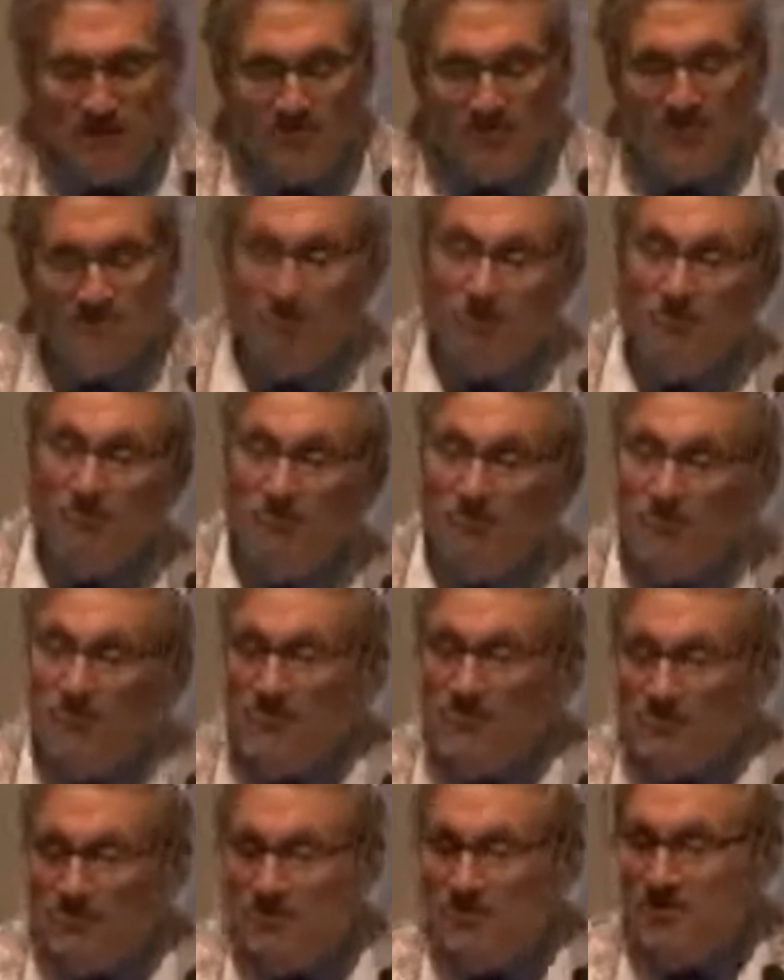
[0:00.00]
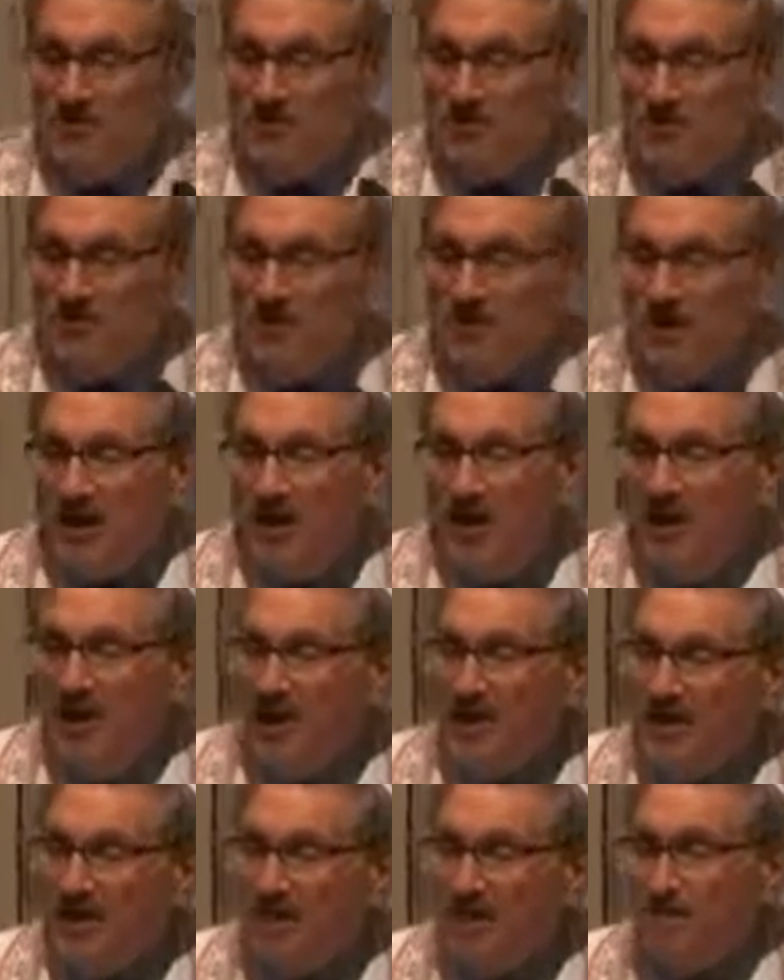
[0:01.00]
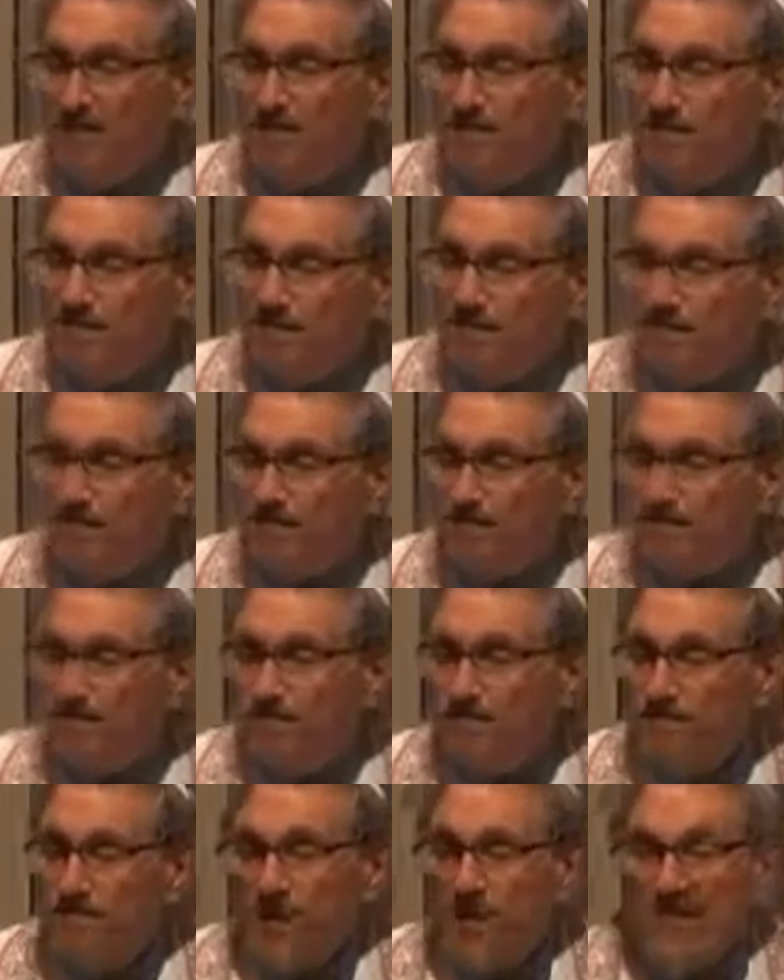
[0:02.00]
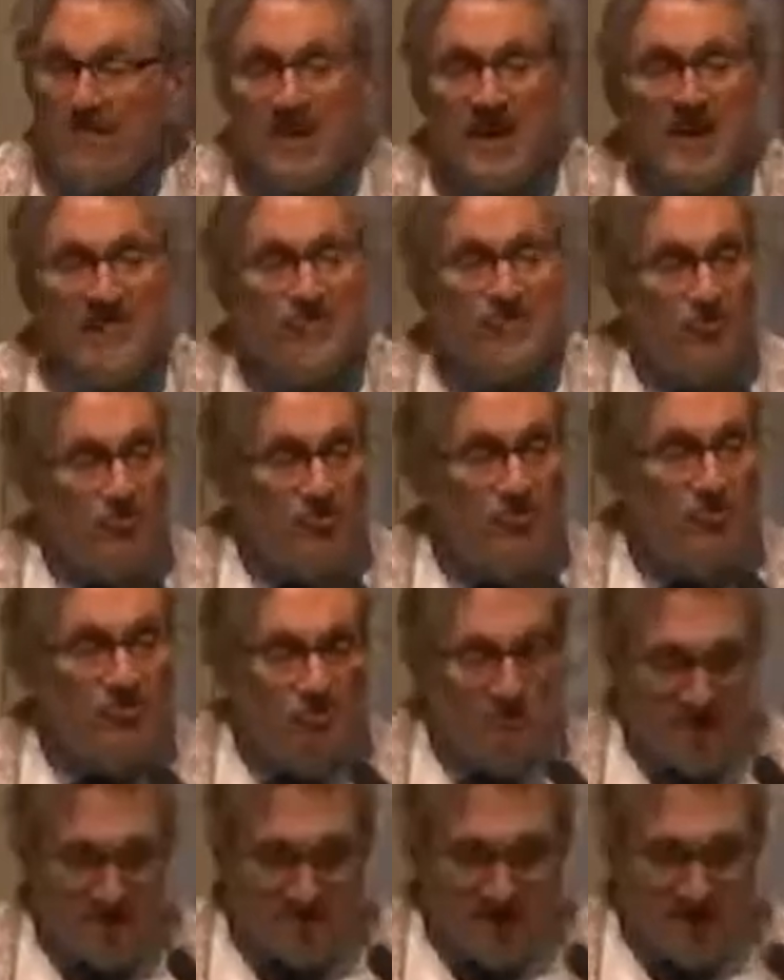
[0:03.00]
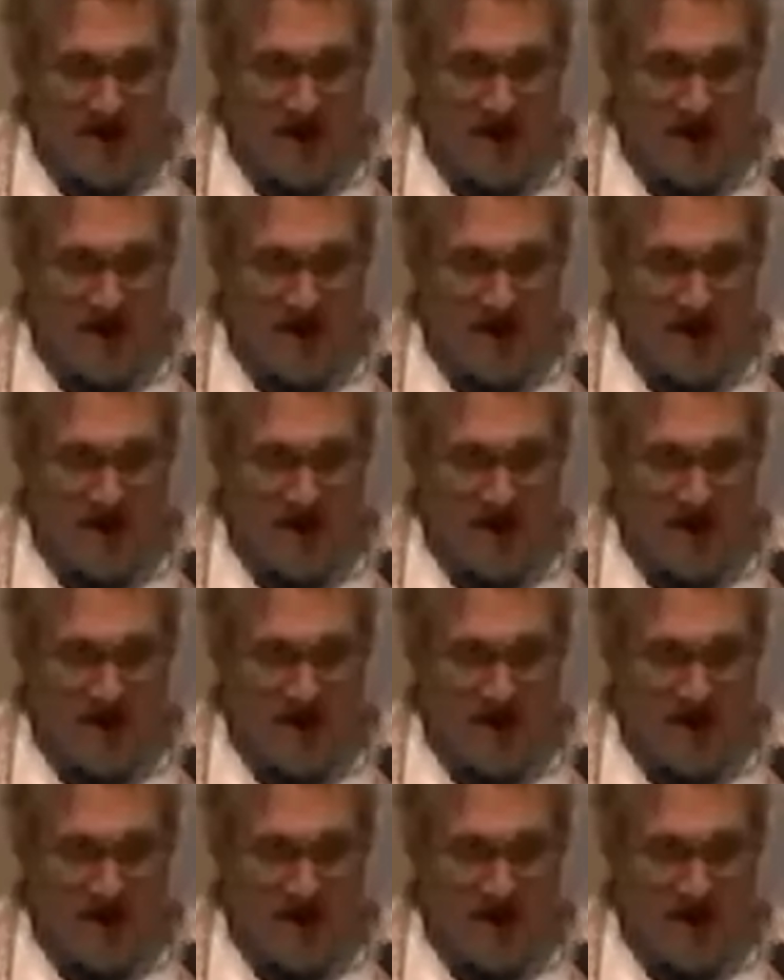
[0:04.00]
Moses was going to die, they too will die.